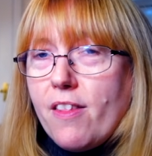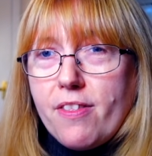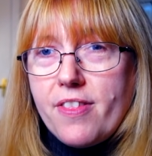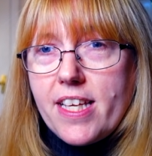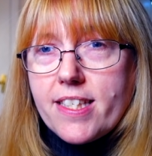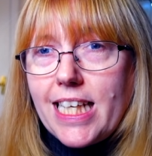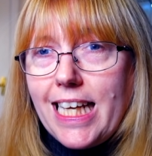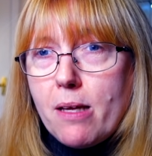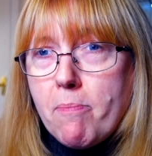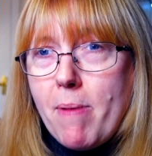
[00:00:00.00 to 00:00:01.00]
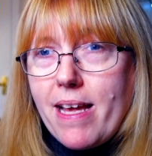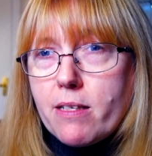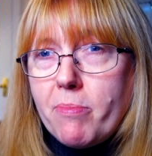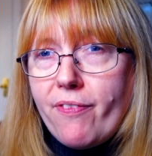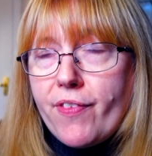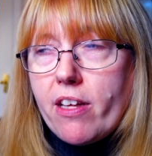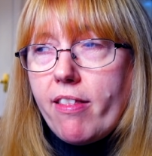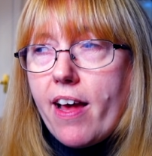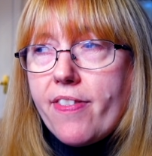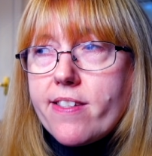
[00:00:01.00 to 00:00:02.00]
This clip makes me feel
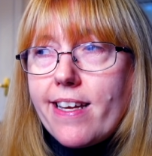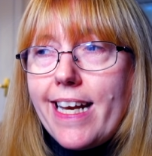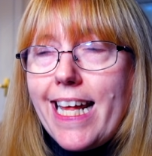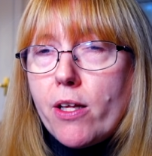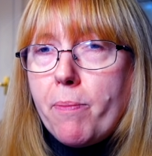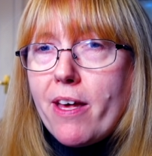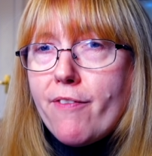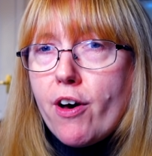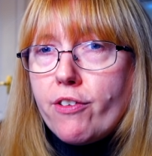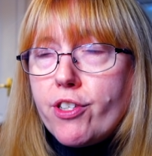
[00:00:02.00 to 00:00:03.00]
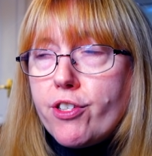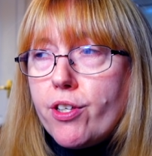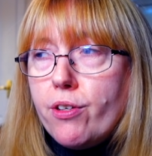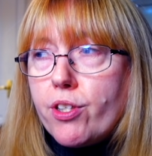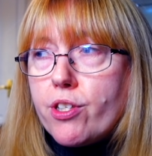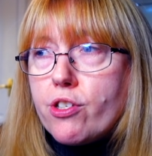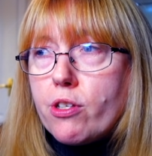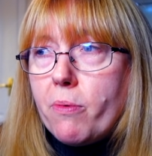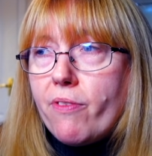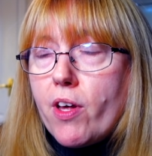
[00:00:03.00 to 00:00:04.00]
like there's a little bit of auto-tune, because
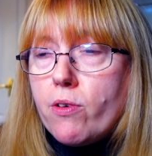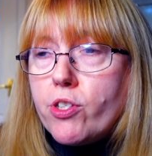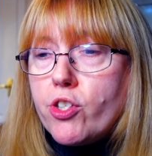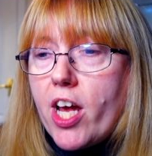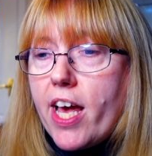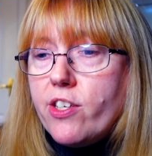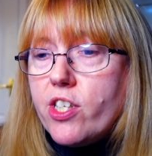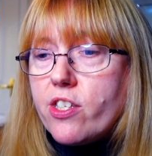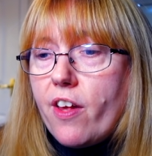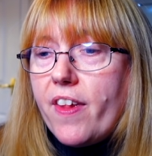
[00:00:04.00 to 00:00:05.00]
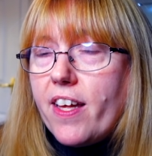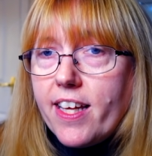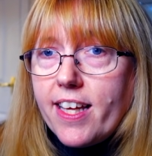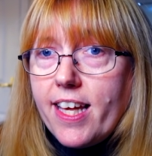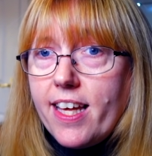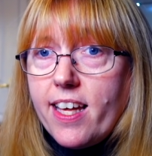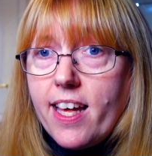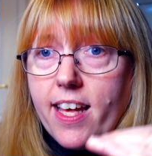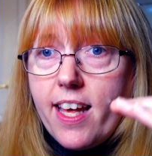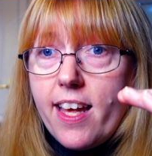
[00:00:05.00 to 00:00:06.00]
some of those changes on the E
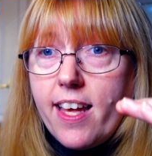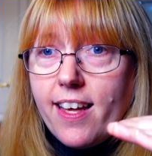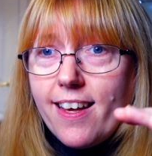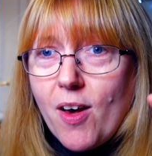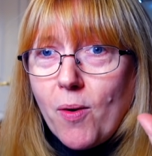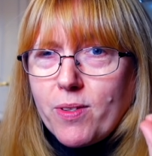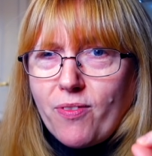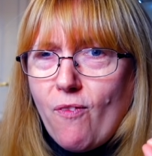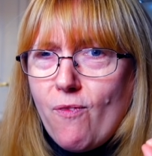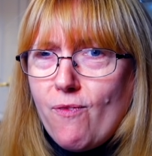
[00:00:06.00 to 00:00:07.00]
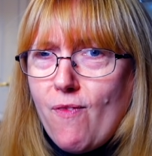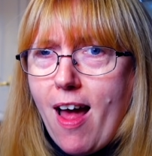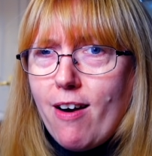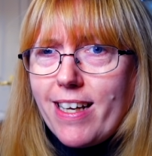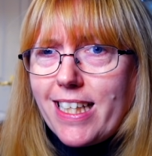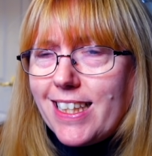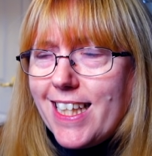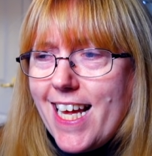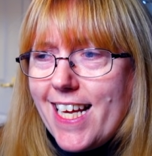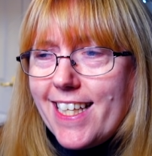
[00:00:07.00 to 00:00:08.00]
was very
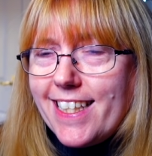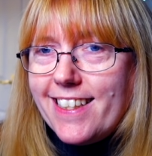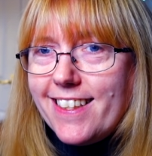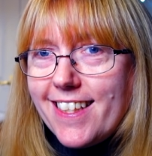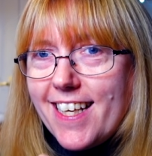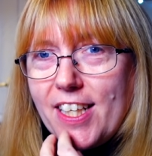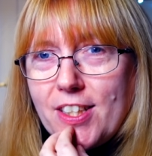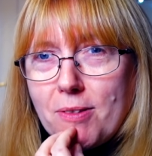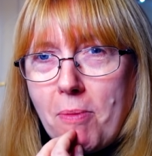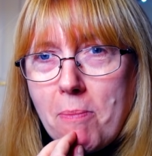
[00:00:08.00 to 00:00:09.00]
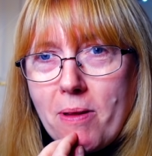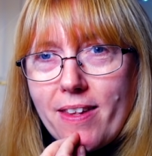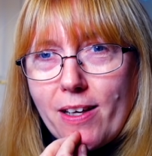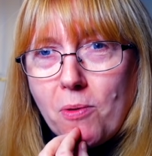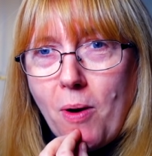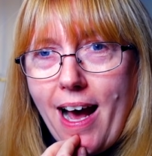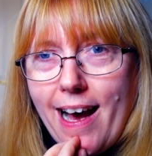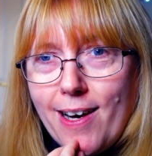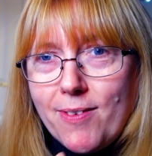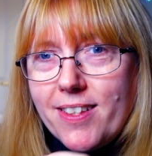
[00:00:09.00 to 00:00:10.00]
clean. It just made me think,
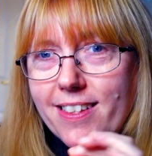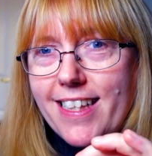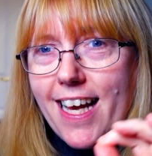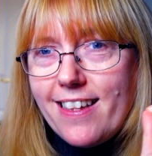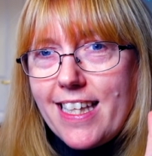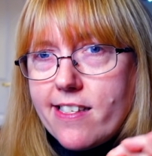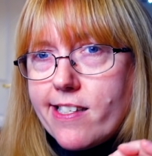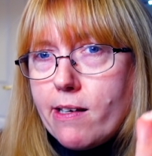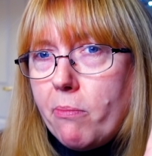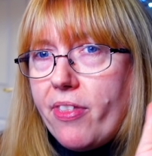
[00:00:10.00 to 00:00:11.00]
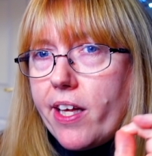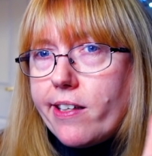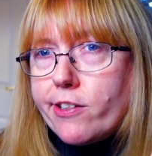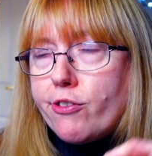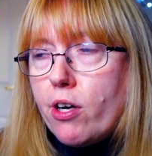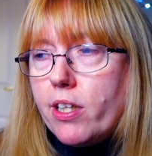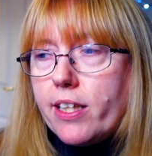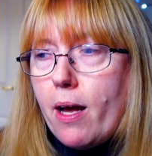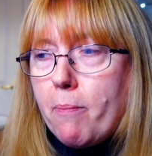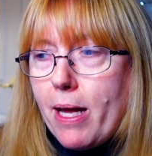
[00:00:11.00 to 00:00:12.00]
wow, that there's something controlling
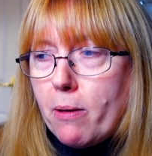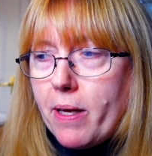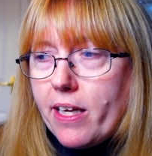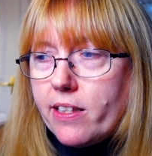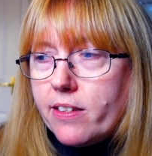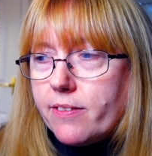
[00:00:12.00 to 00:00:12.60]
that maybe.